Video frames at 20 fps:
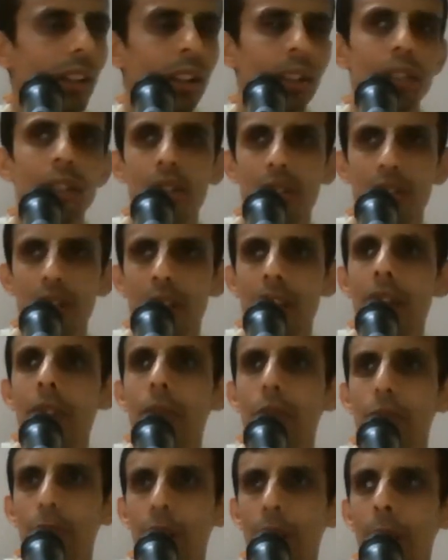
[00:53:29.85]

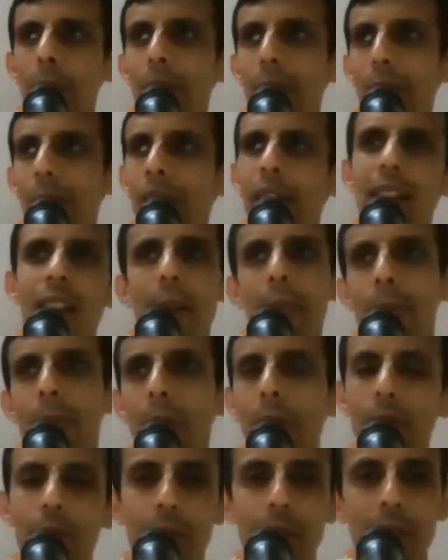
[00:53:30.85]
Drishtaketu's family only, I
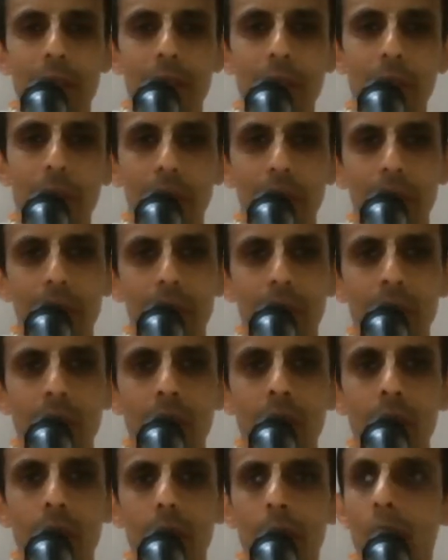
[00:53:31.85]
am not very sure.
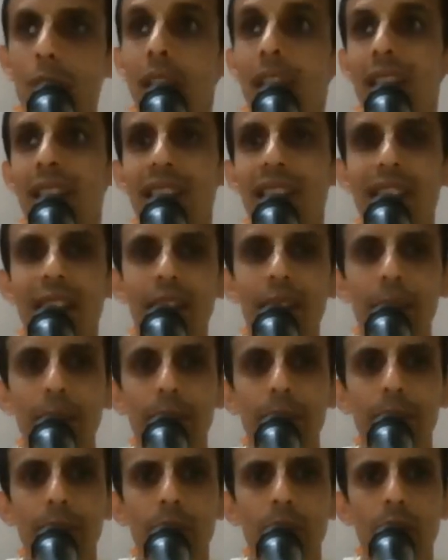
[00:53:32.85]
So, Chekitana.
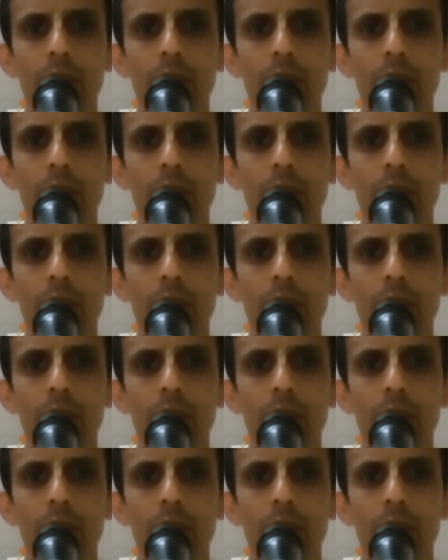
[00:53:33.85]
